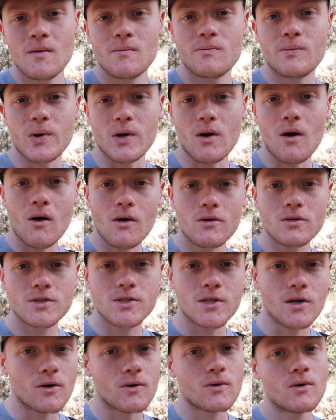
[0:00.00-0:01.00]
but
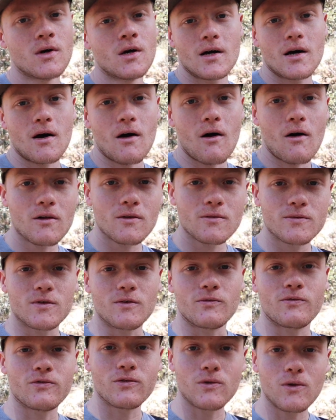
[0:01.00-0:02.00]
also all of the
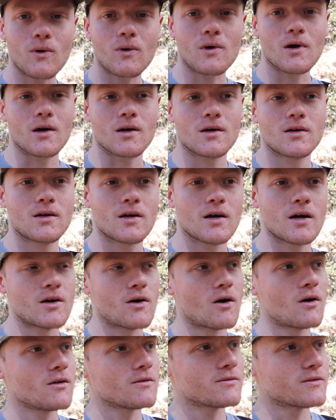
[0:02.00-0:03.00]
flora and
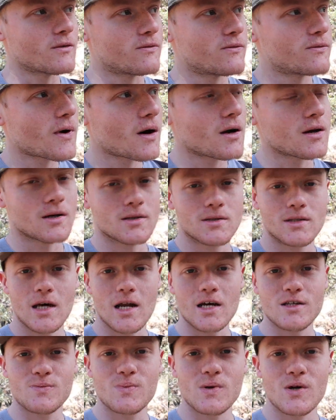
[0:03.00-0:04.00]
all of the fauna that
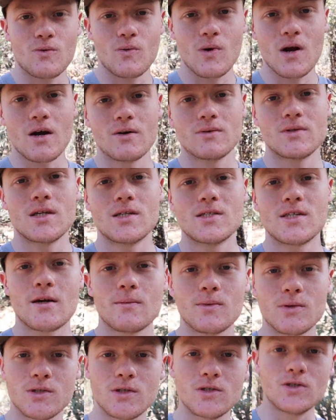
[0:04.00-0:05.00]
has been around that is
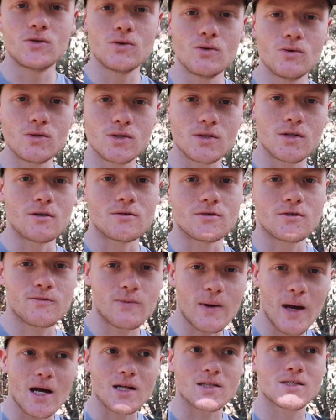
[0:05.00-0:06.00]
able to use those
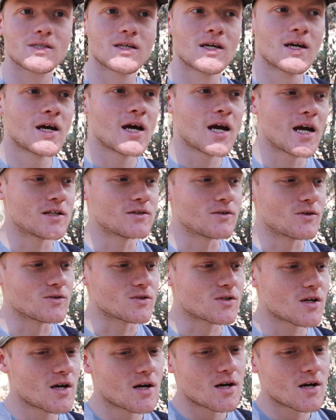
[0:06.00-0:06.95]
fats and those